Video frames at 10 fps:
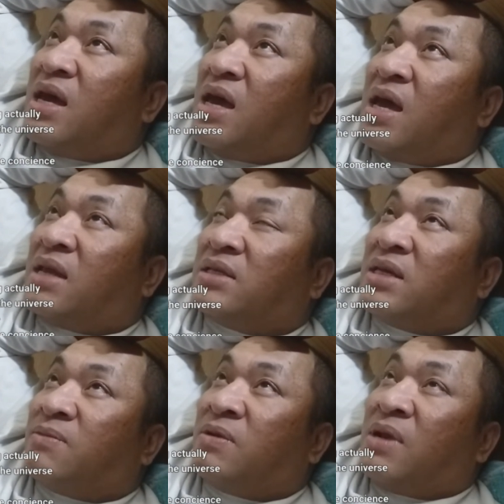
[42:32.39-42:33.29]
And
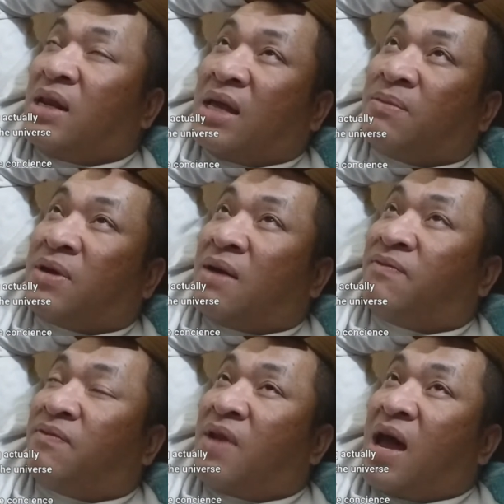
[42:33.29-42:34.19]
some of them they let it
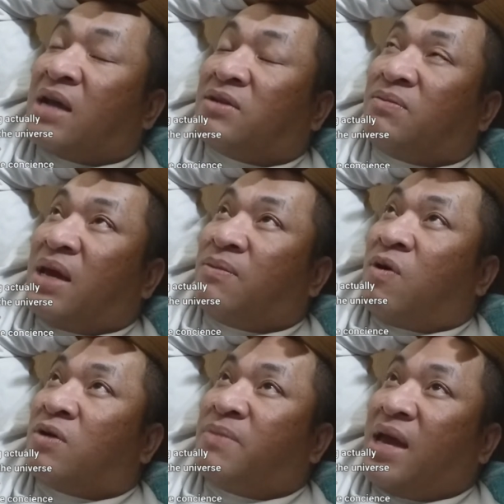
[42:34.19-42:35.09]
become fly to make
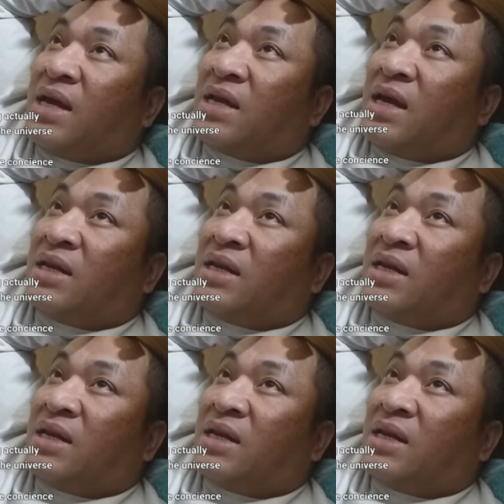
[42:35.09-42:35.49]
more maggot.